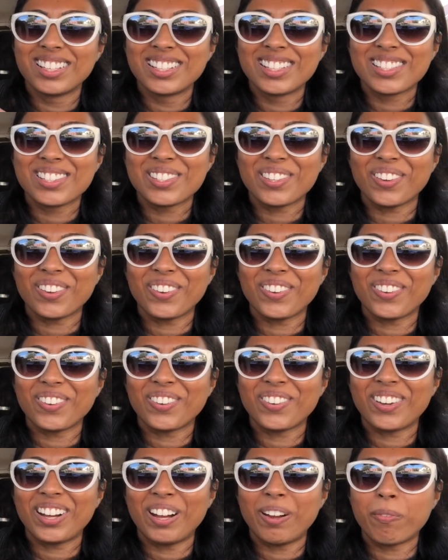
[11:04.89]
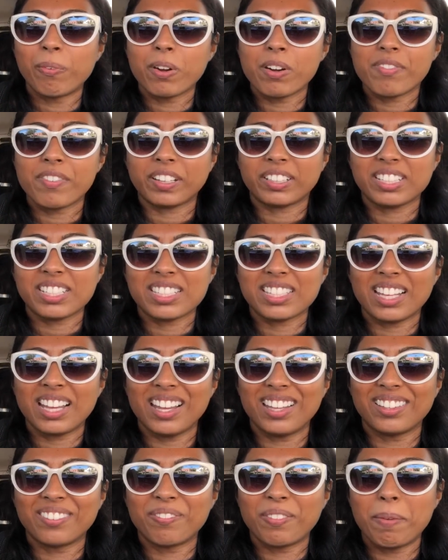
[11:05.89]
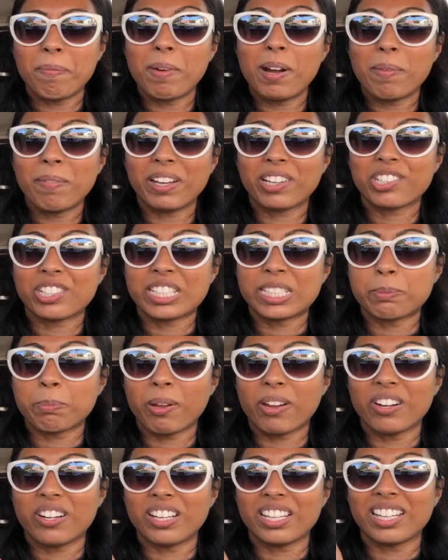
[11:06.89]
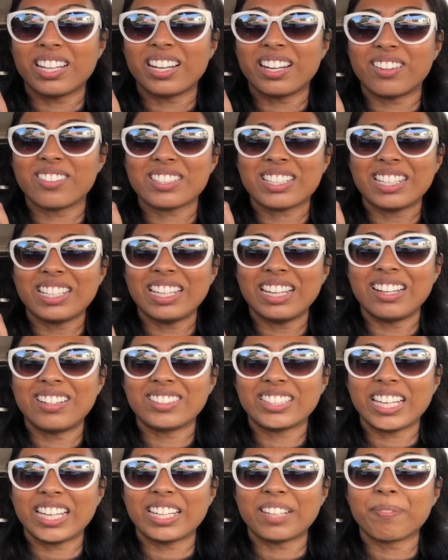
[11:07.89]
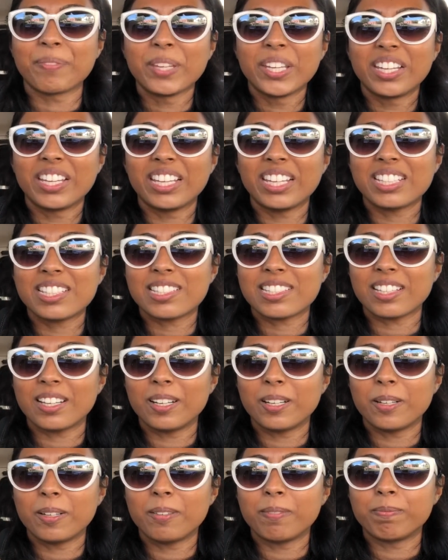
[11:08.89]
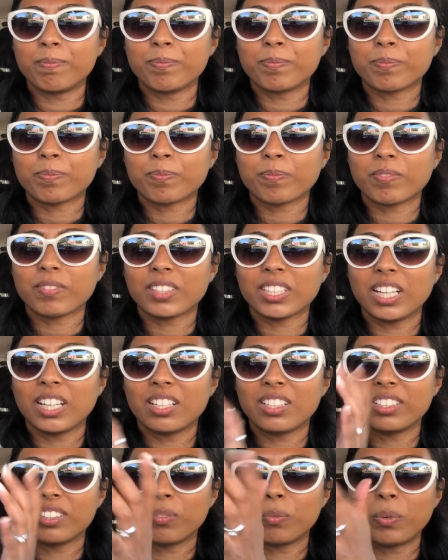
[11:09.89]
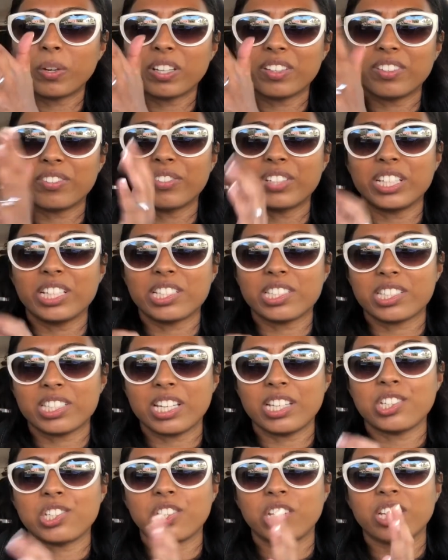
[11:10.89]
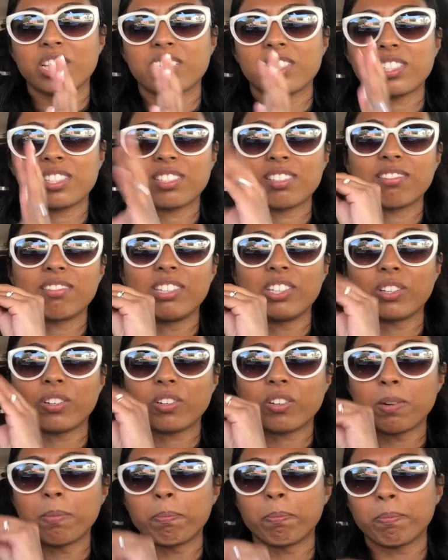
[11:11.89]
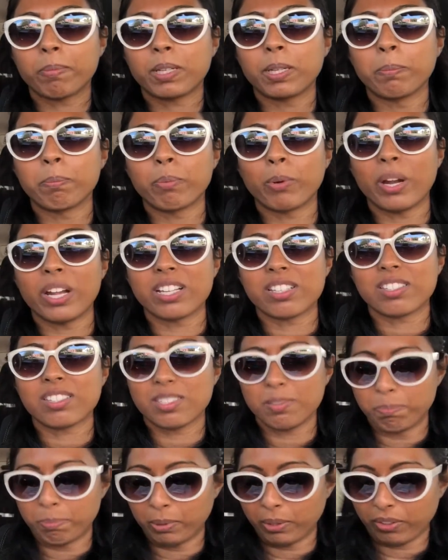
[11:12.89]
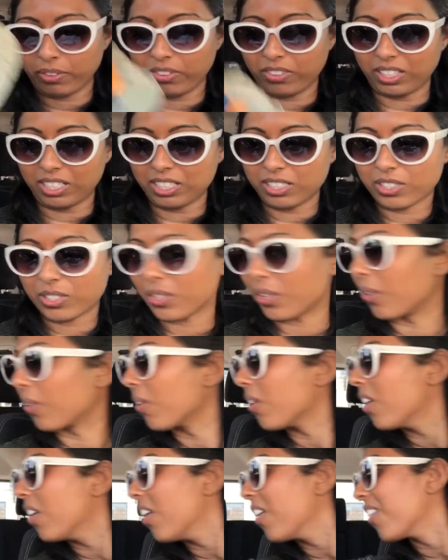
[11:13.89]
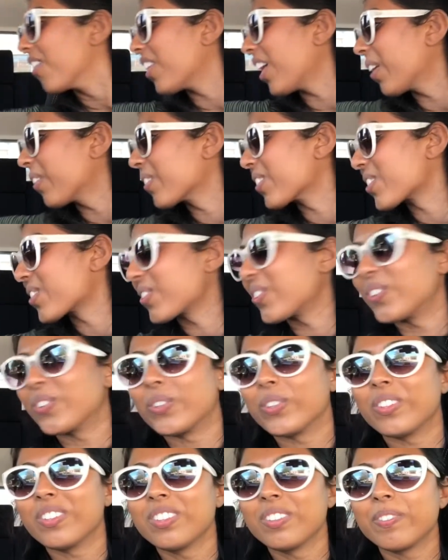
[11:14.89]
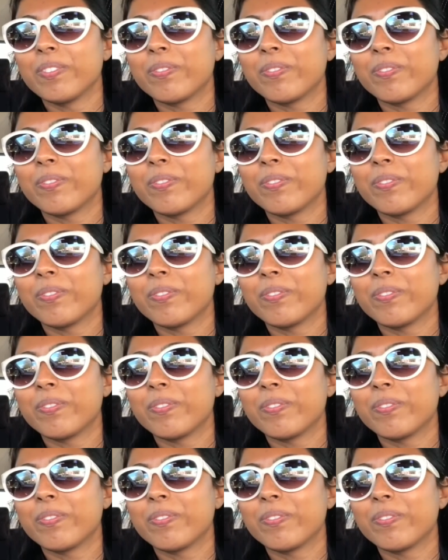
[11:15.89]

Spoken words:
So how perfect is that? My mom actually spotted it, and I was like, yeah, I'll get it. It's one of the Reader's Digest, you know, compressed book things. So that was cool.